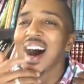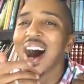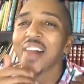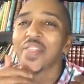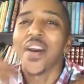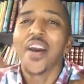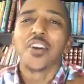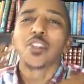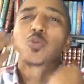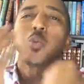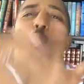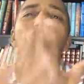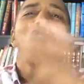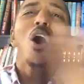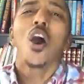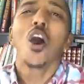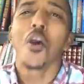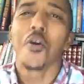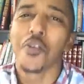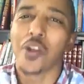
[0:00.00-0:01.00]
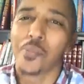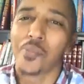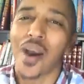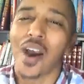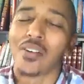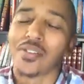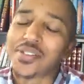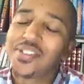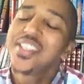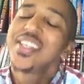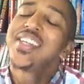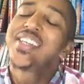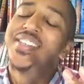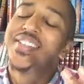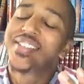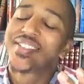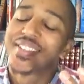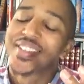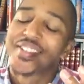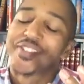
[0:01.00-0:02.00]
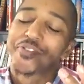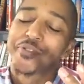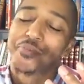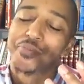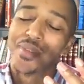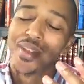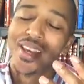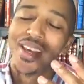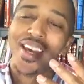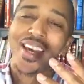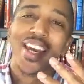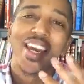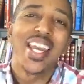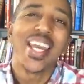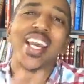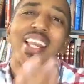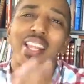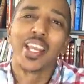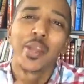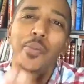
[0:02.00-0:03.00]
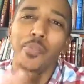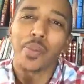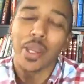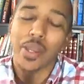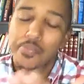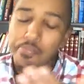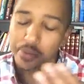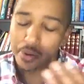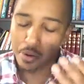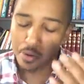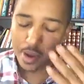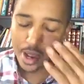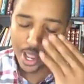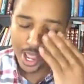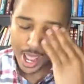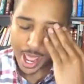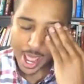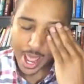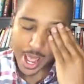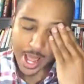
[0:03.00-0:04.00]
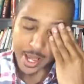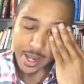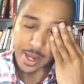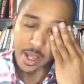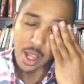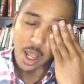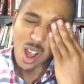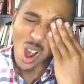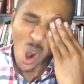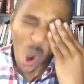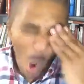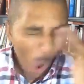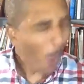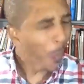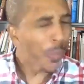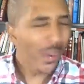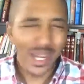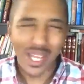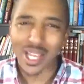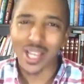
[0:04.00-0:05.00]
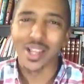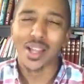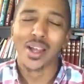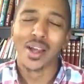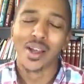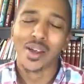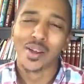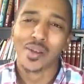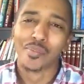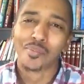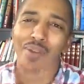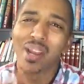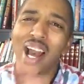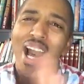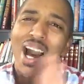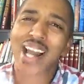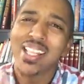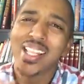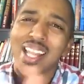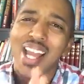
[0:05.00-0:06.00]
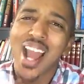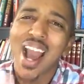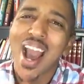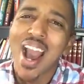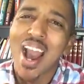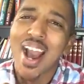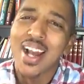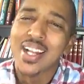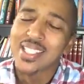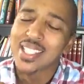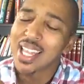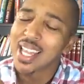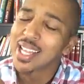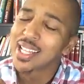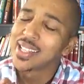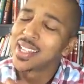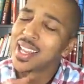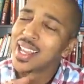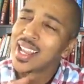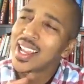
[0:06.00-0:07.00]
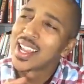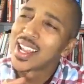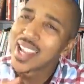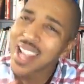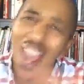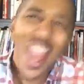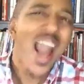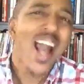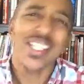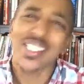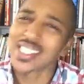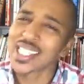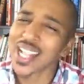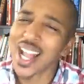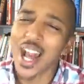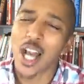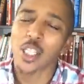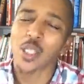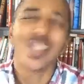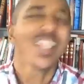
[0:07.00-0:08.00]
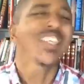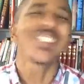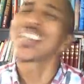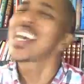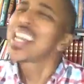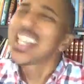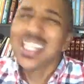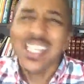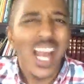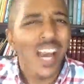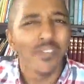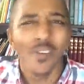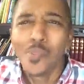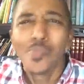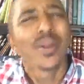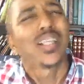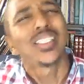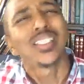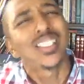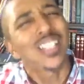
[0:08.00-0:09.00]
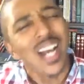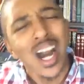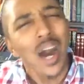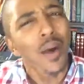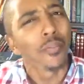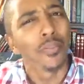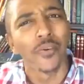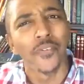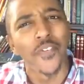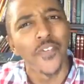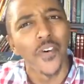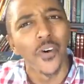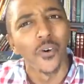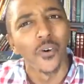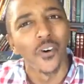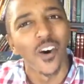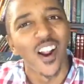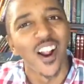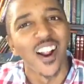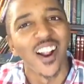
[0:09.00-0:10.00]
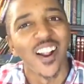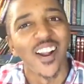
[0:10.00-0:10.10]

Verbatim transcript: Uh, there's word about Jesus healing people and opening blinded eyes and casting out. This ain't never been done before.